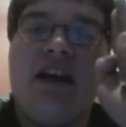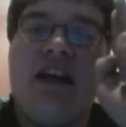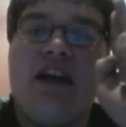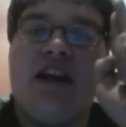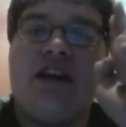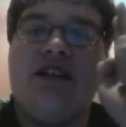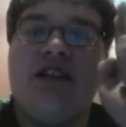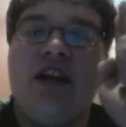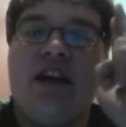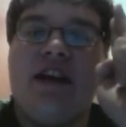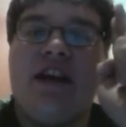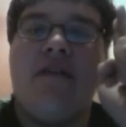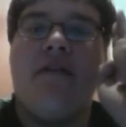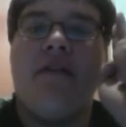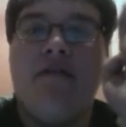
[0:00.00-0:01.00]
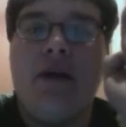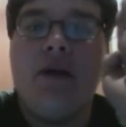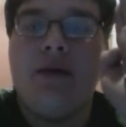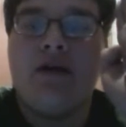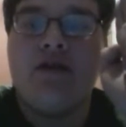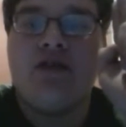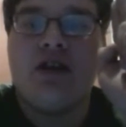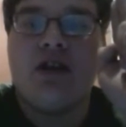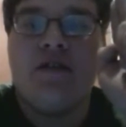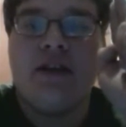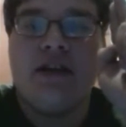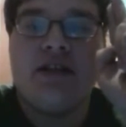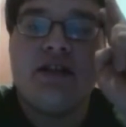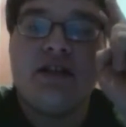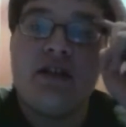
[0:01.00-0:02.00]
is shutting down the Flipnote
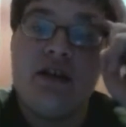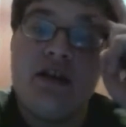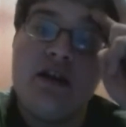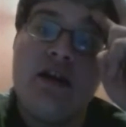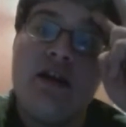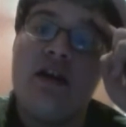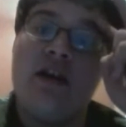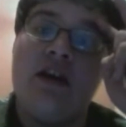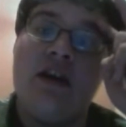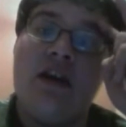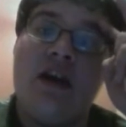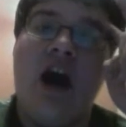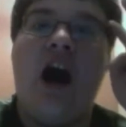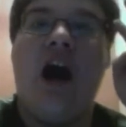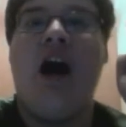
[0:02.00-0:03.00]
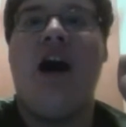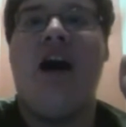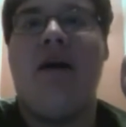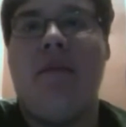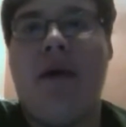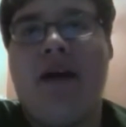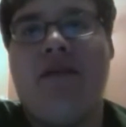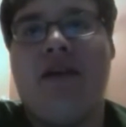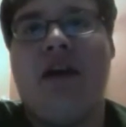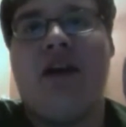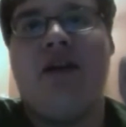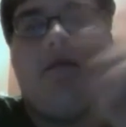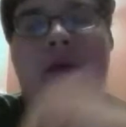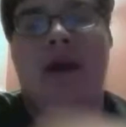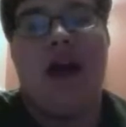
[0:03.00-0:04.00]
service uh, by the end
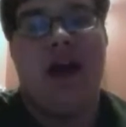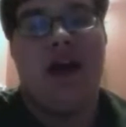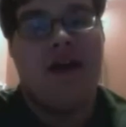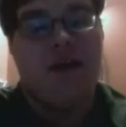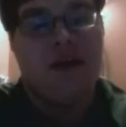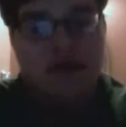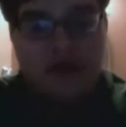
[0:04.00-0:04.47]
of May.